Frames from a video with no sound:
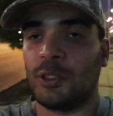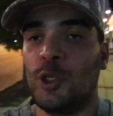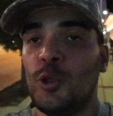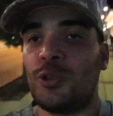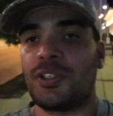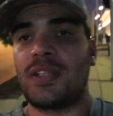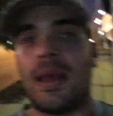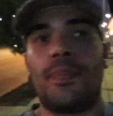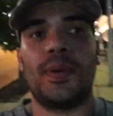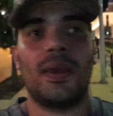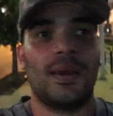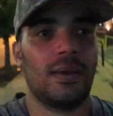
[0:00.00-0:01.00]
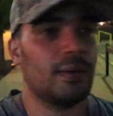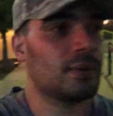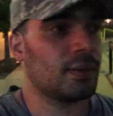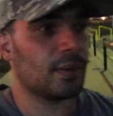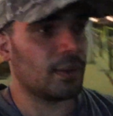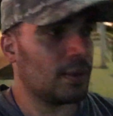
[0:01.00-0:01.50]
goose stepping,
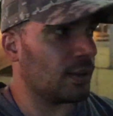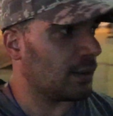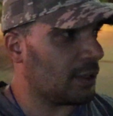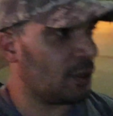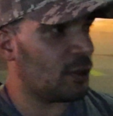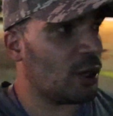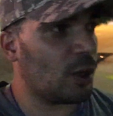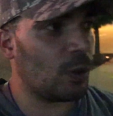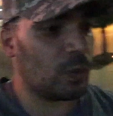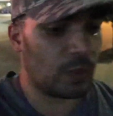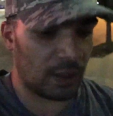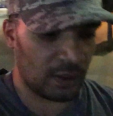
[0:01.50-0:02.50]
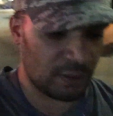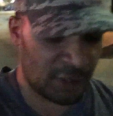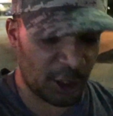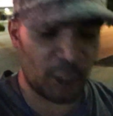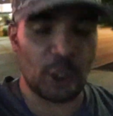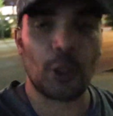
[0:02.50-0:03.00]

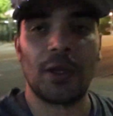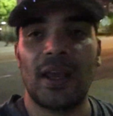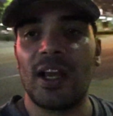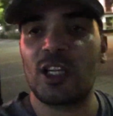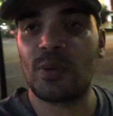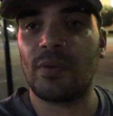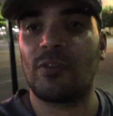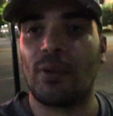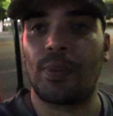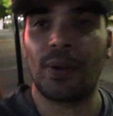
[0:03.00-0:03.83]
security henchmen for the